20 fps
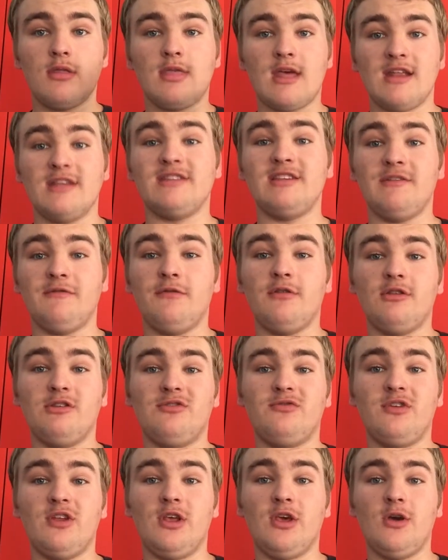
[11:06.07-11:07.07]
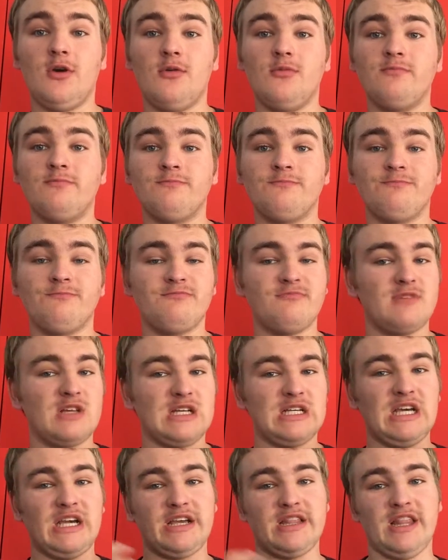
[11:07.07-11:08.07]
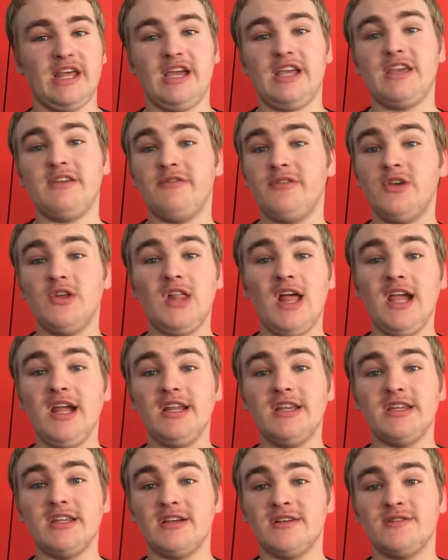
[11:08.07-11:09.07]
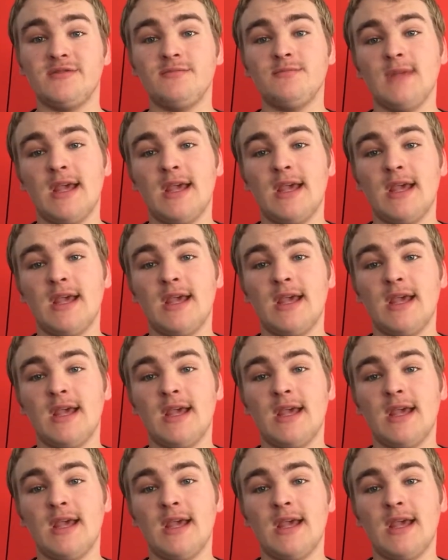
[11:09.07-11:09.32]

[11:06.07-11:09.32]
That is it for this video. Click like if you liked it.